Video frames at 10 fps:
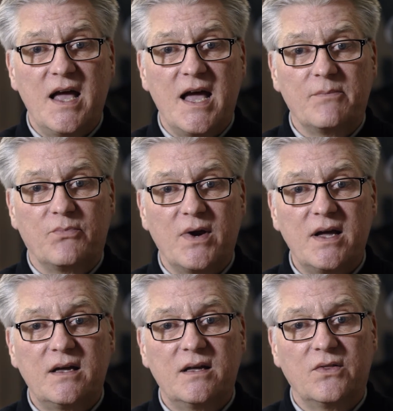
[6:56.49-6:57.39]
and
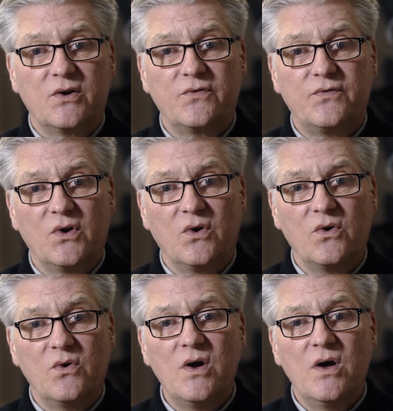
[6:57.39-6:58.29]
break their
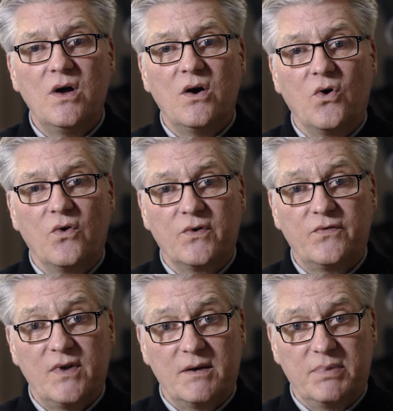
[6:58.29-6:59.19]
flow over
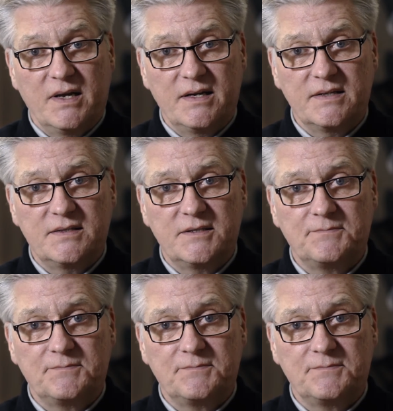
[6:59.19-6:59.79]
floodplains.